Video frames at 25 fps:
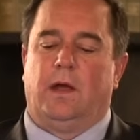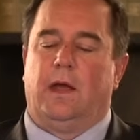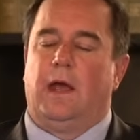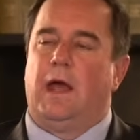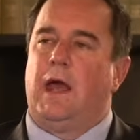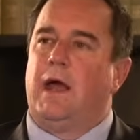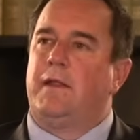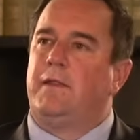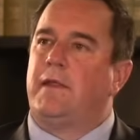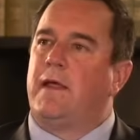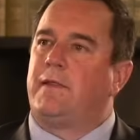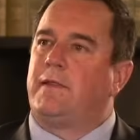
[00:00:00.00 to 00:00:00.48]

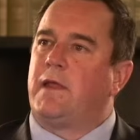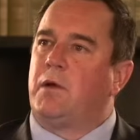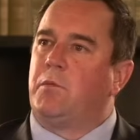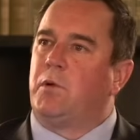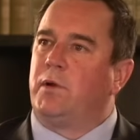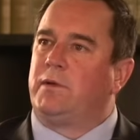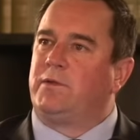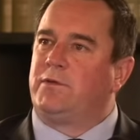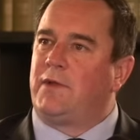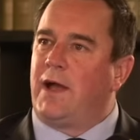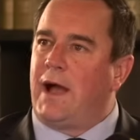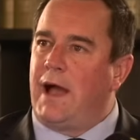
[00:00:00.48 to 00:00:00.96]
and that they were
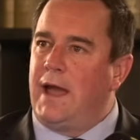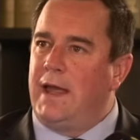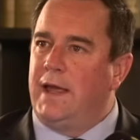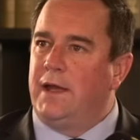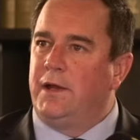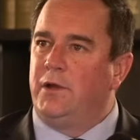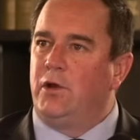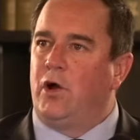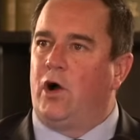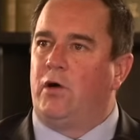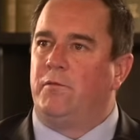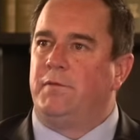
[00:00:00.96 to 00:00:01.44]

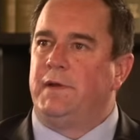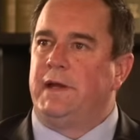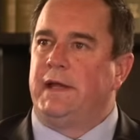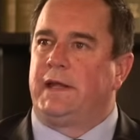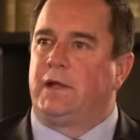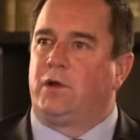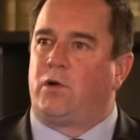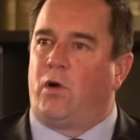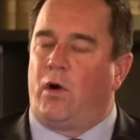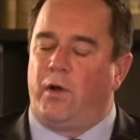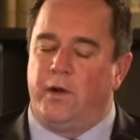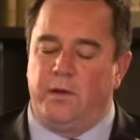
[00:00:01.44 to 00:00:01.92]
tired of an
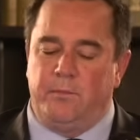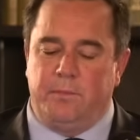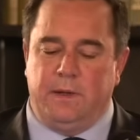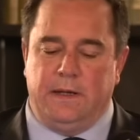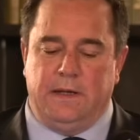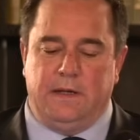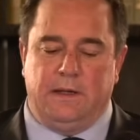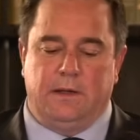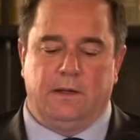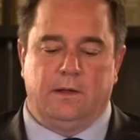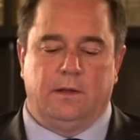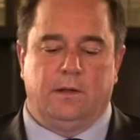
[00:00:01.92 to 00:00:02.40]

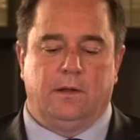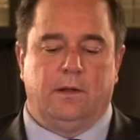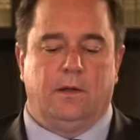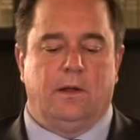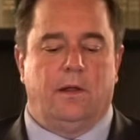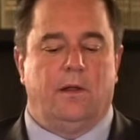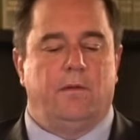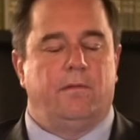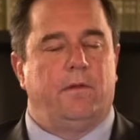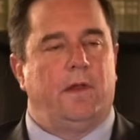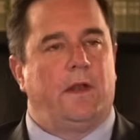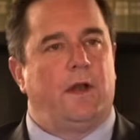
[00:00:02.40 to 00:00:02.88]
economy
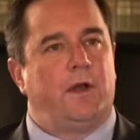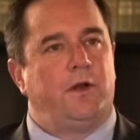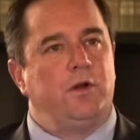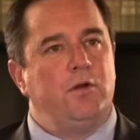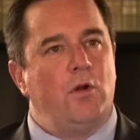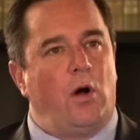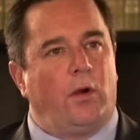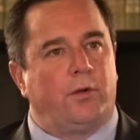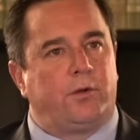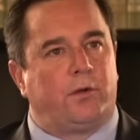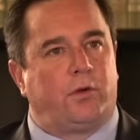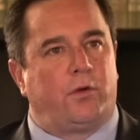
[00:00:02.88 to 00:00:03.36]
that had
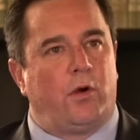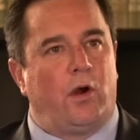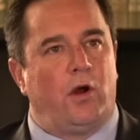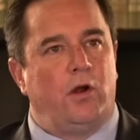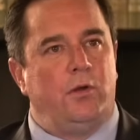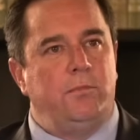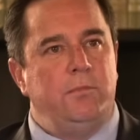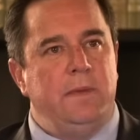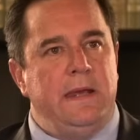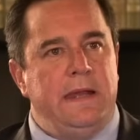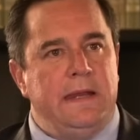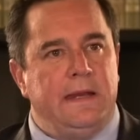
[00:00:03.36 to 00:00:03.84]
not
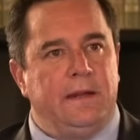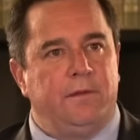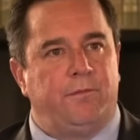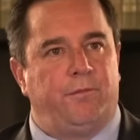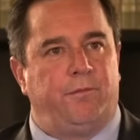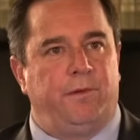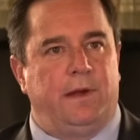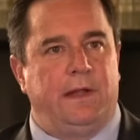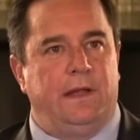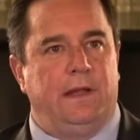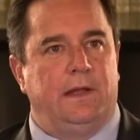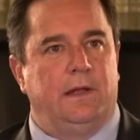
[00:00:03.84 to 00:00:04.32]
grown
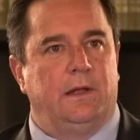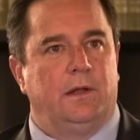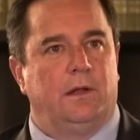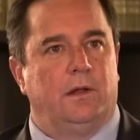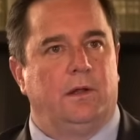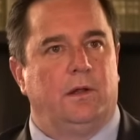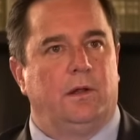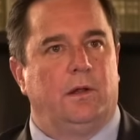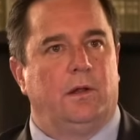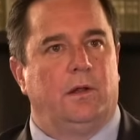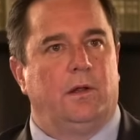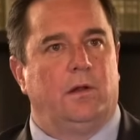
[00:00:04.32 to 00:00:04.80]
meaningfully
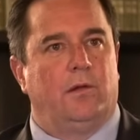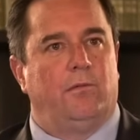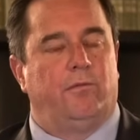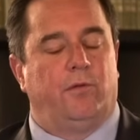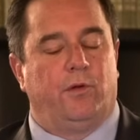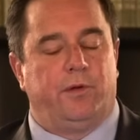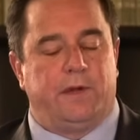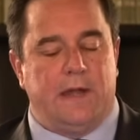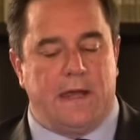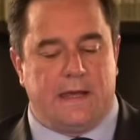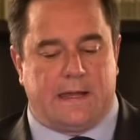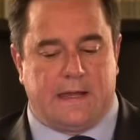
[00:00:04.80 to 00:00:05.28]
for
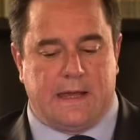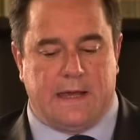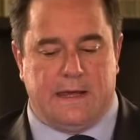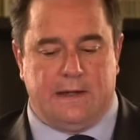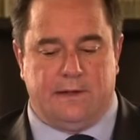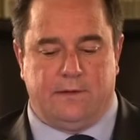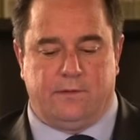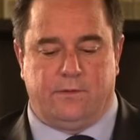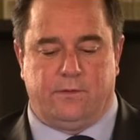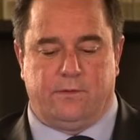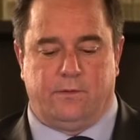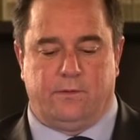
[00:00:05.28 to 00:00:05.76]

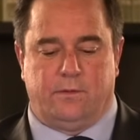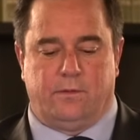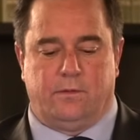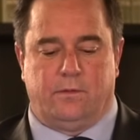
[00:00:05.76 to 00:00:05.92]
decades.